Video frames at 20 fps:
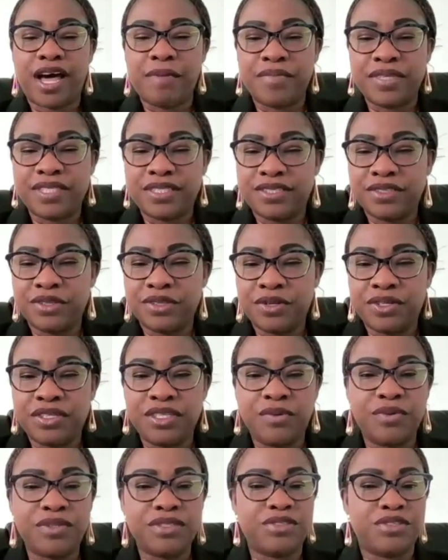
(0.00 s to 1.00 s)
on
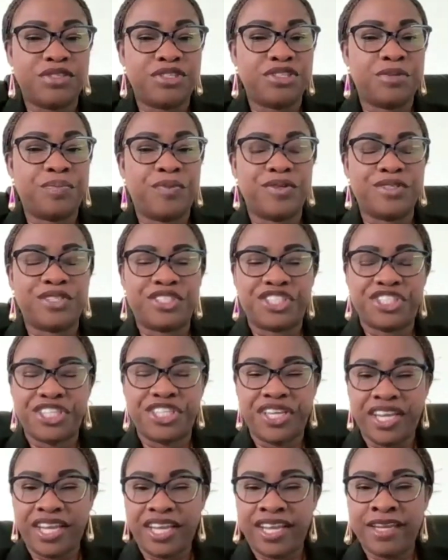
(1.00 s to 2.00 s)
Amazon. They want to shop on
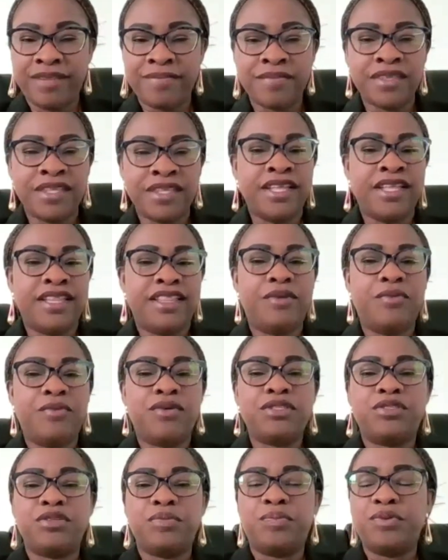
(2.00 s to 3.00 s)
Shein. They
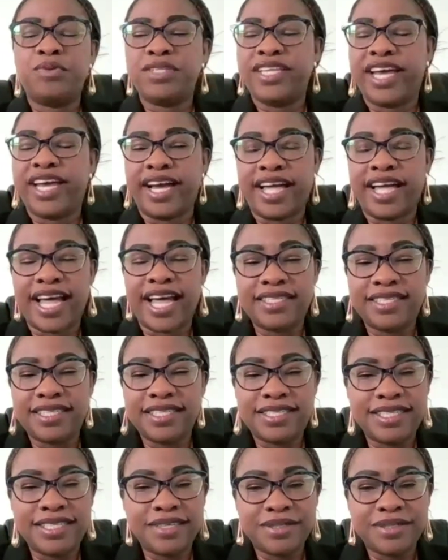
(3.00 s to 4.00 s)
want to put their card
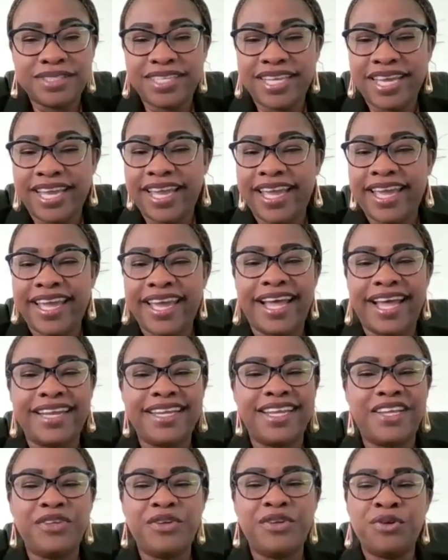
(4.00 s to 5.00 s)
details there.
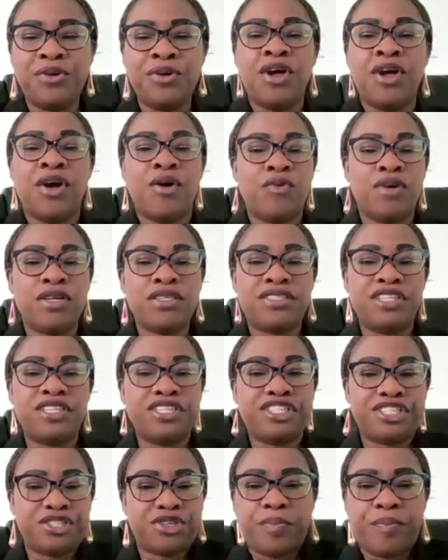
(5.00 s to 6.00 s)
And then, once
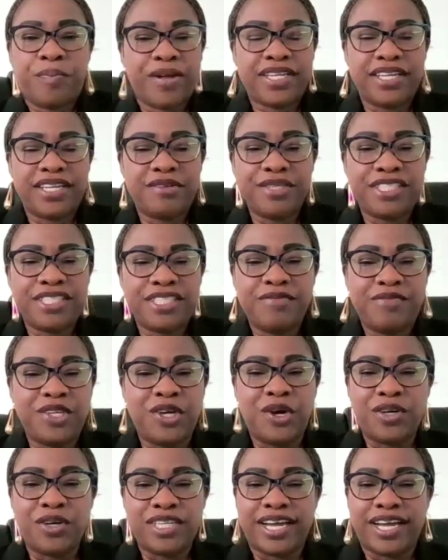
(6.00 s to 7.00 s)
they shop and they receive
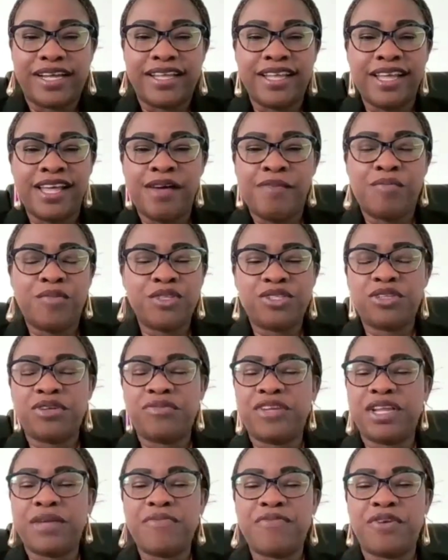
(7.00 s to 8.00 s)
the order, most
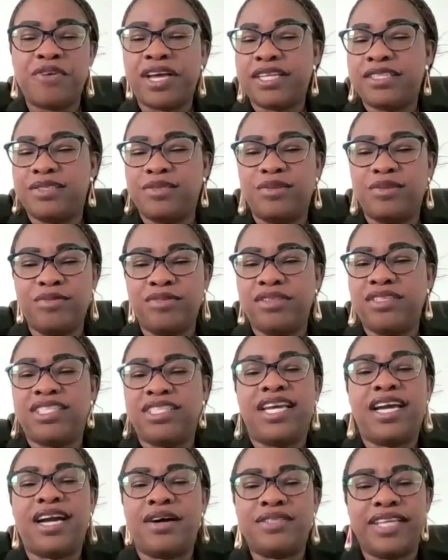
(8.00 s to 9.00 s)
of them forget to
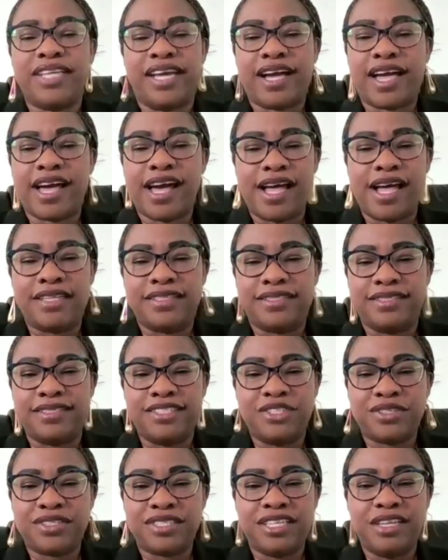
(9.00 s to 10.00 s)
take out their cards.
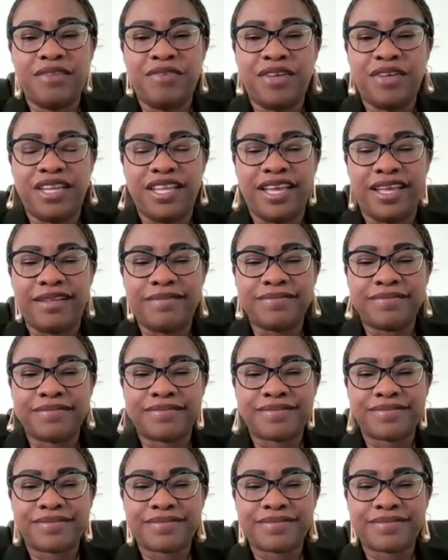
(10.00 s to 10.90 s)
They just leave it there.